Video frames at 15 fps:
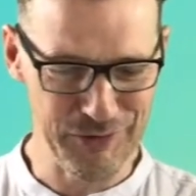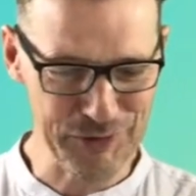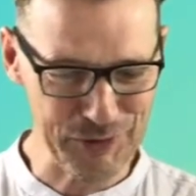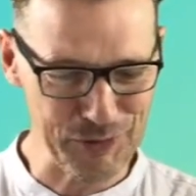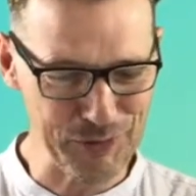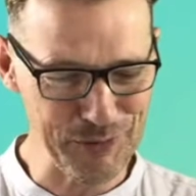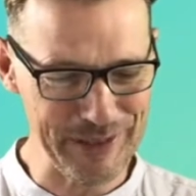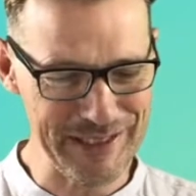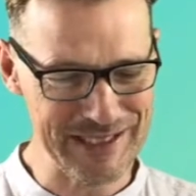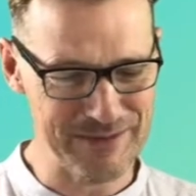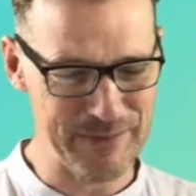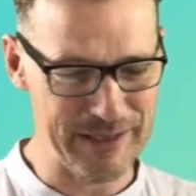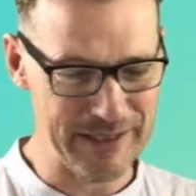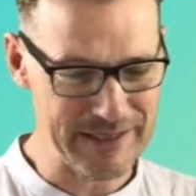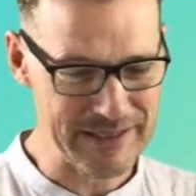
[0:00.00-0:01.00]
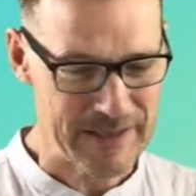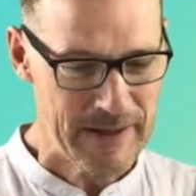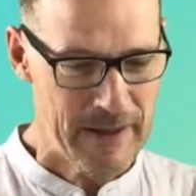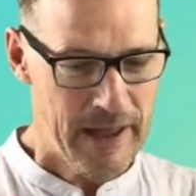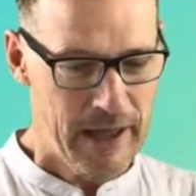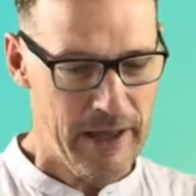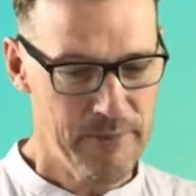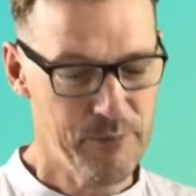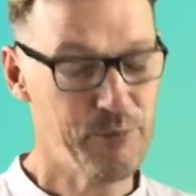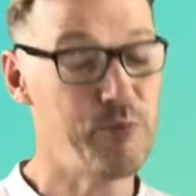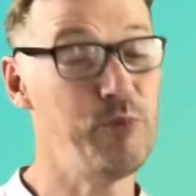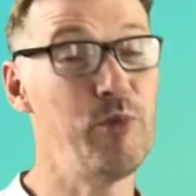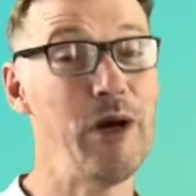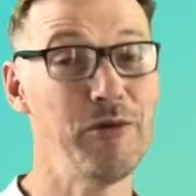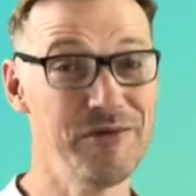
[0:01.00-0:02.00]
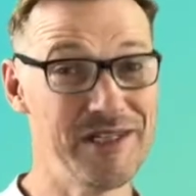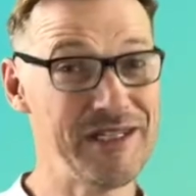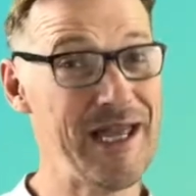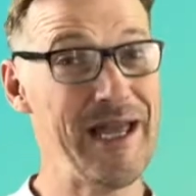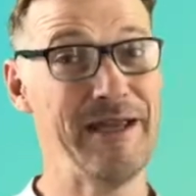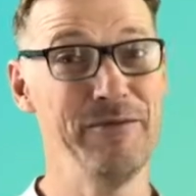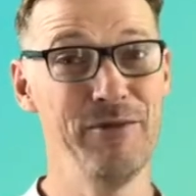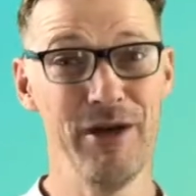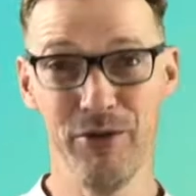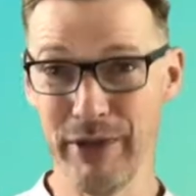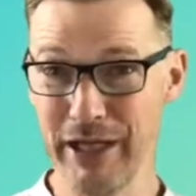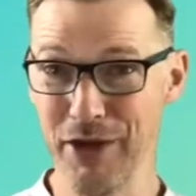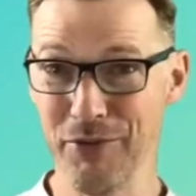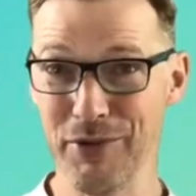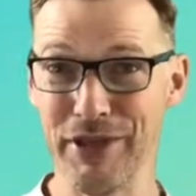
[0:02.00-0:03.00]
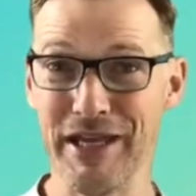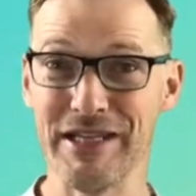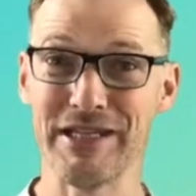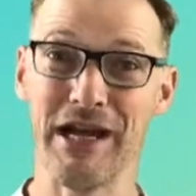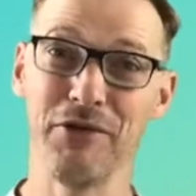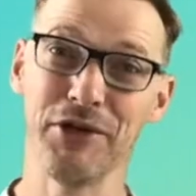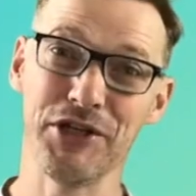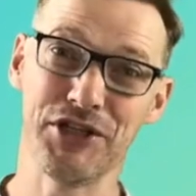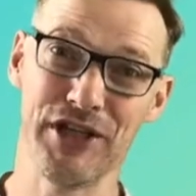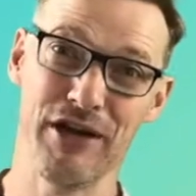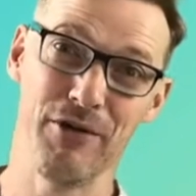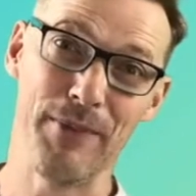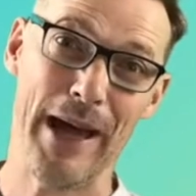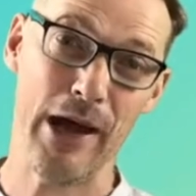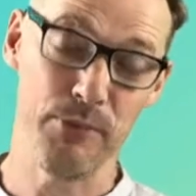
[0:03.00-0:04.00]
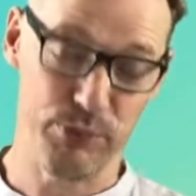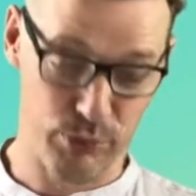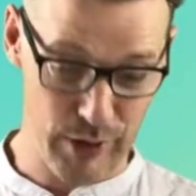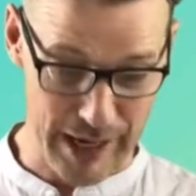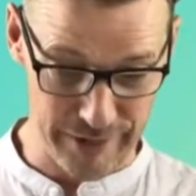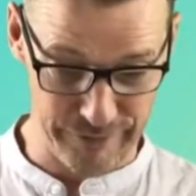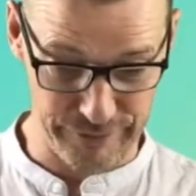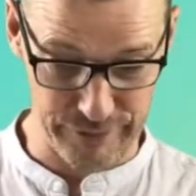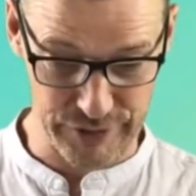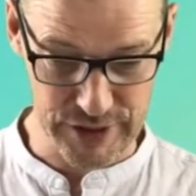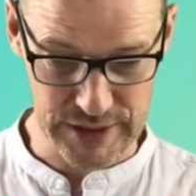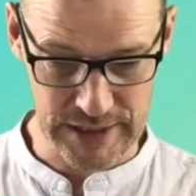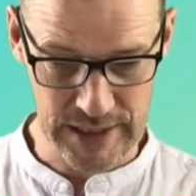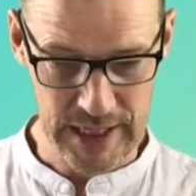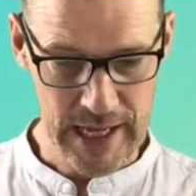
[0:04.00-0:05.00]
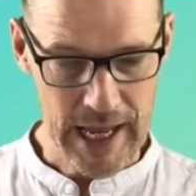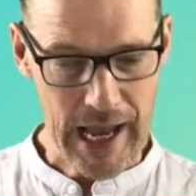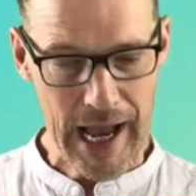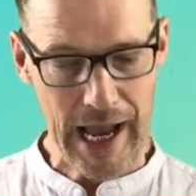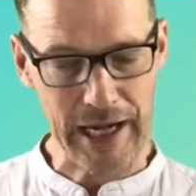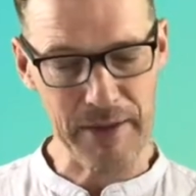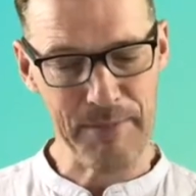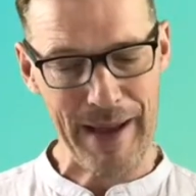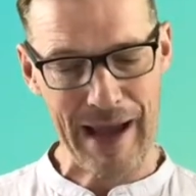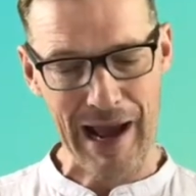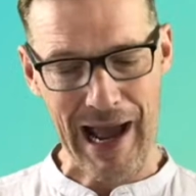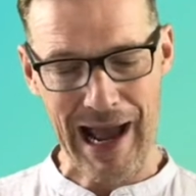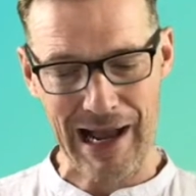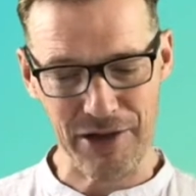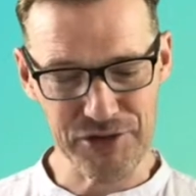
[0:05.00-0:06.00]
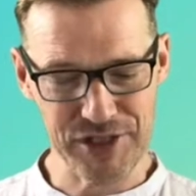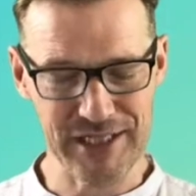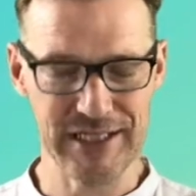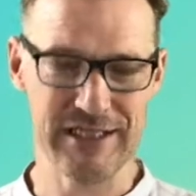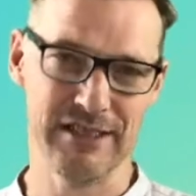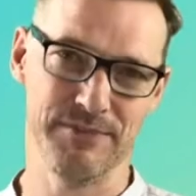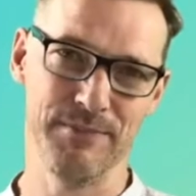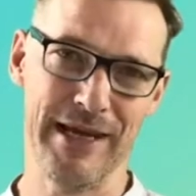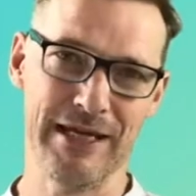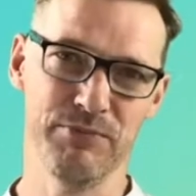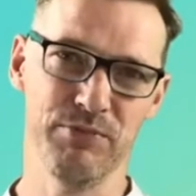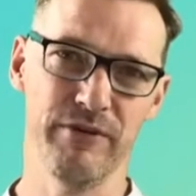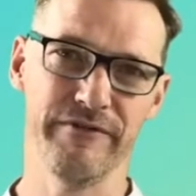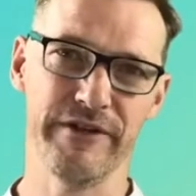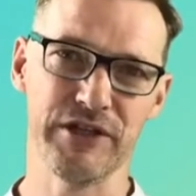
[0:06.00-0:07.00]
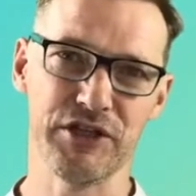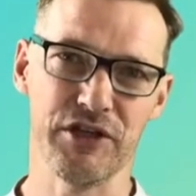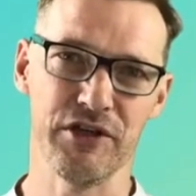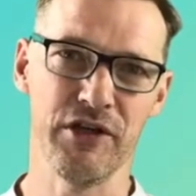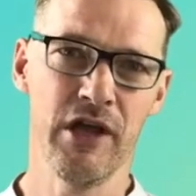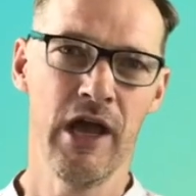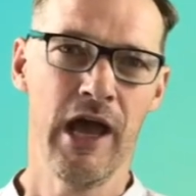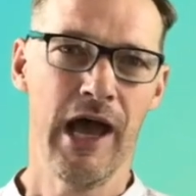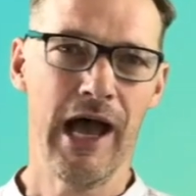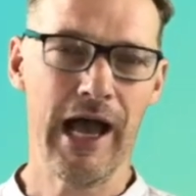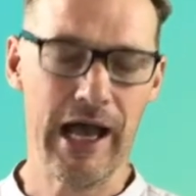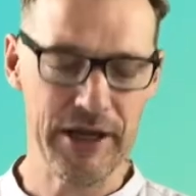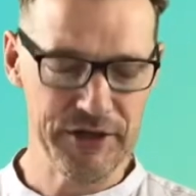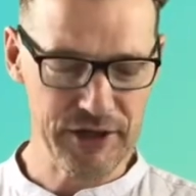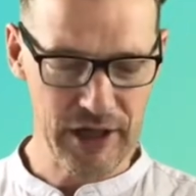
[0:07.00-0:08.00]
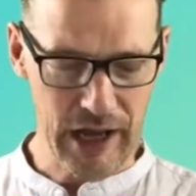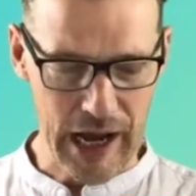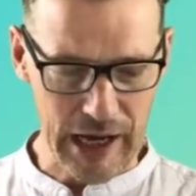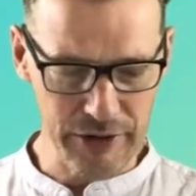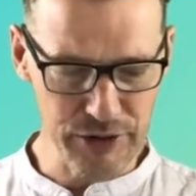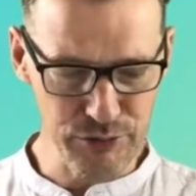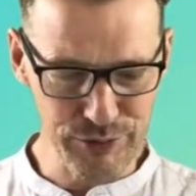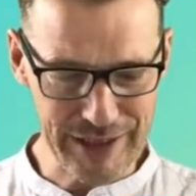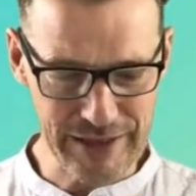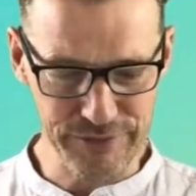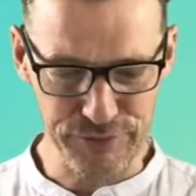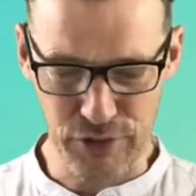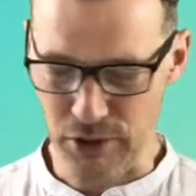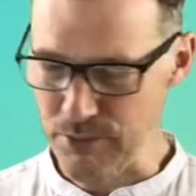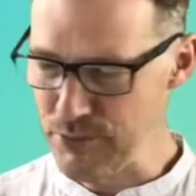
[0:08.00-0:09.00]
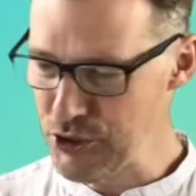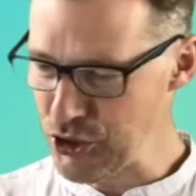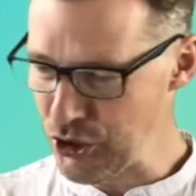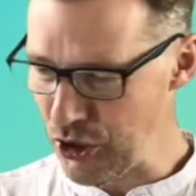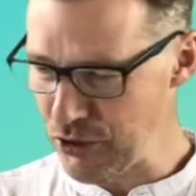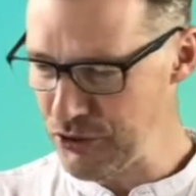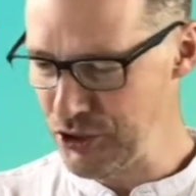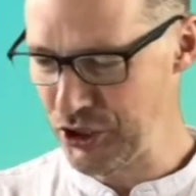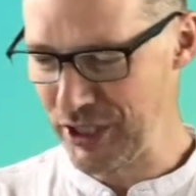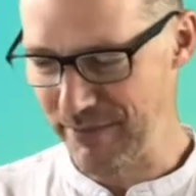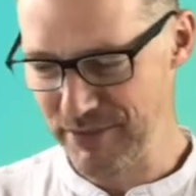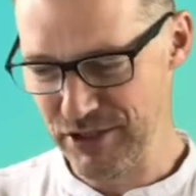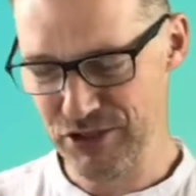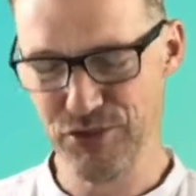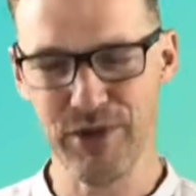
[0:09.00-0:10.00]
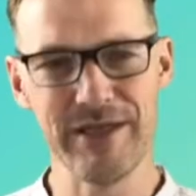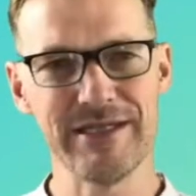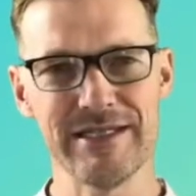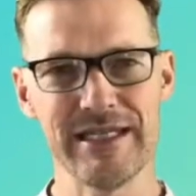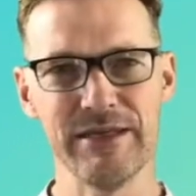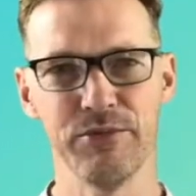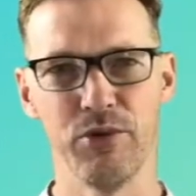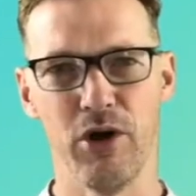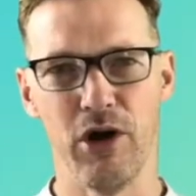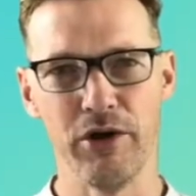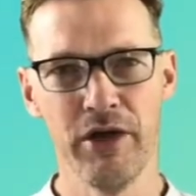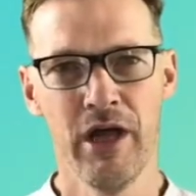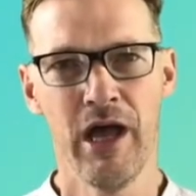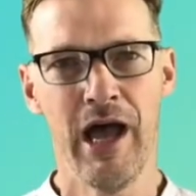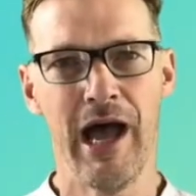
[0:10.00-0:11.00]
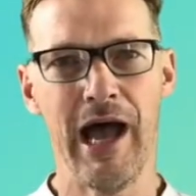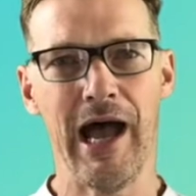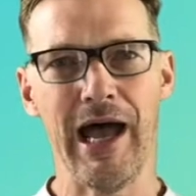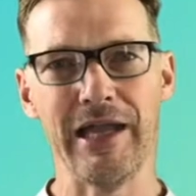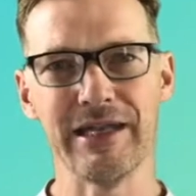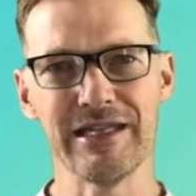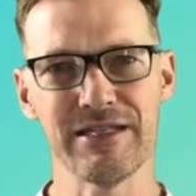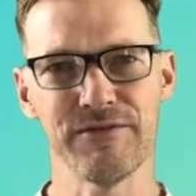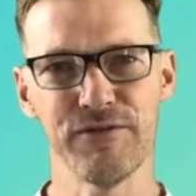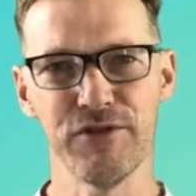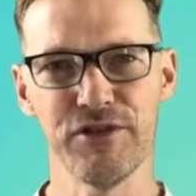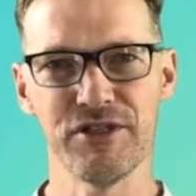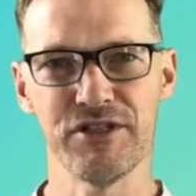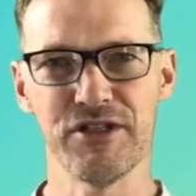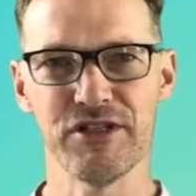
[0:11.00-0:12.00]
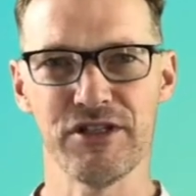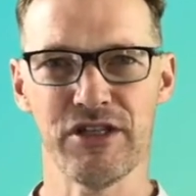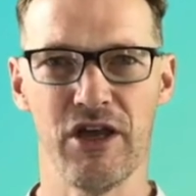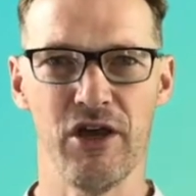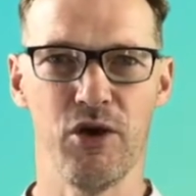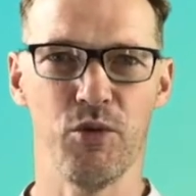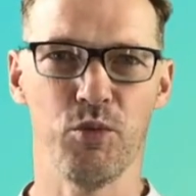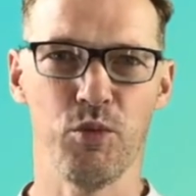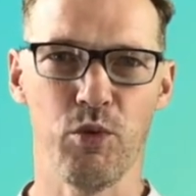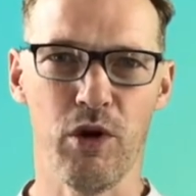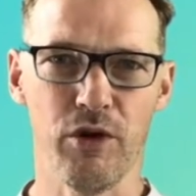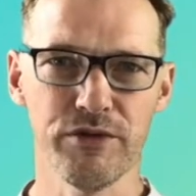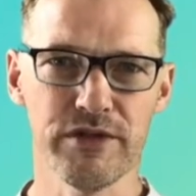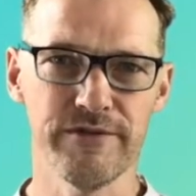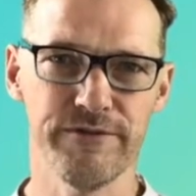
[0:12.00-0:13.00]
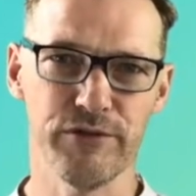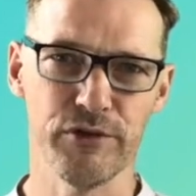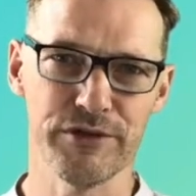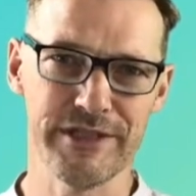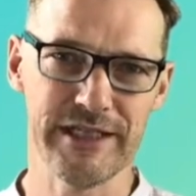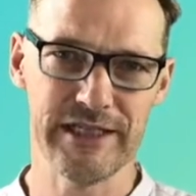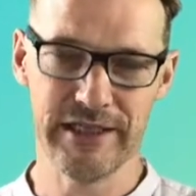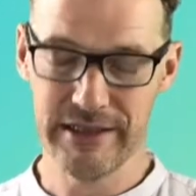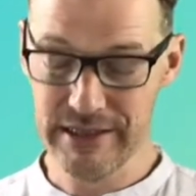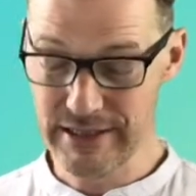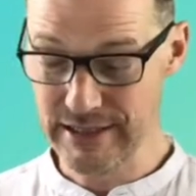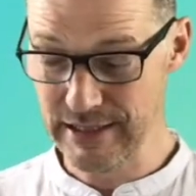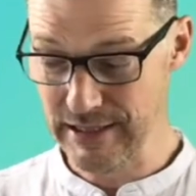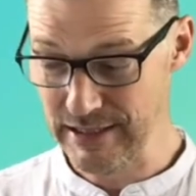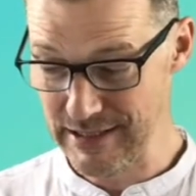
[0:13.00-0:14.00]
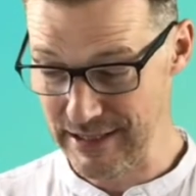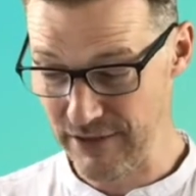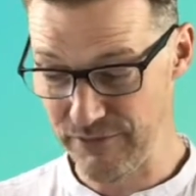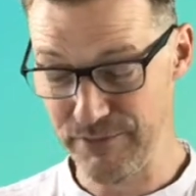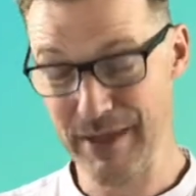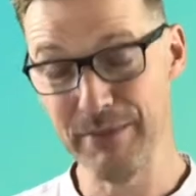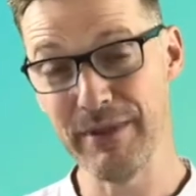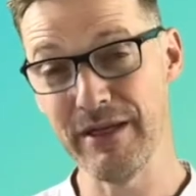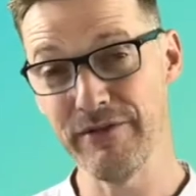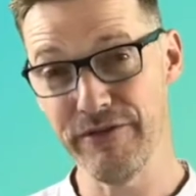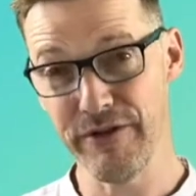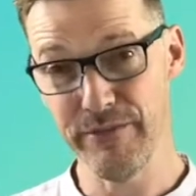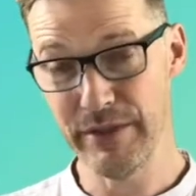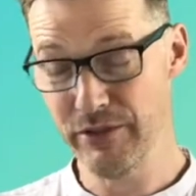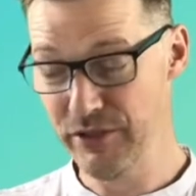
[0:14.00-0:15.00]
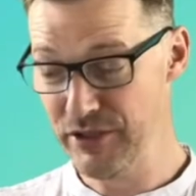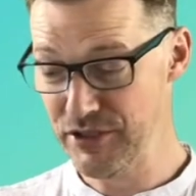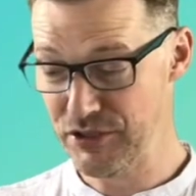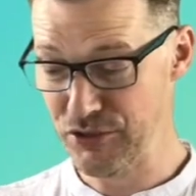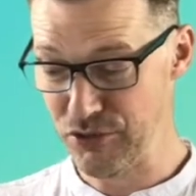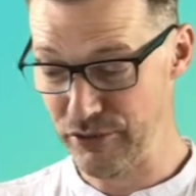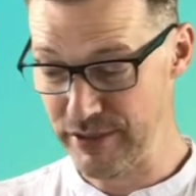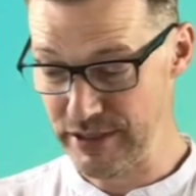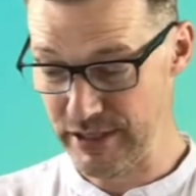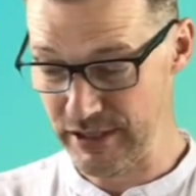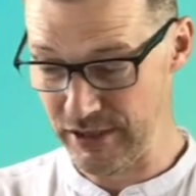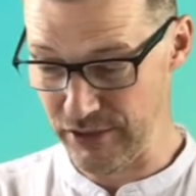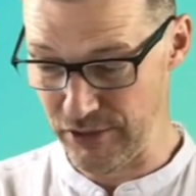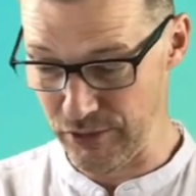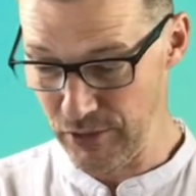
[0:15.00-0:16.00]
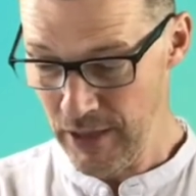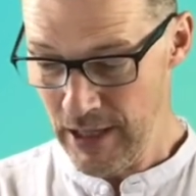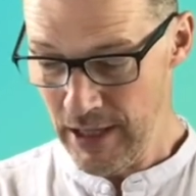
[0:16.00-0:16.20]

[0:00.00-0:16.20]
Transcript: on your Weetabix. Um, well, today, where are we going with this? I want to share about breakfast and about how Jesus made provision. And uh, I'm going to read from John chapter 21 and it's verses uh, 1 to 14. And this in itself may be a familiar story to you,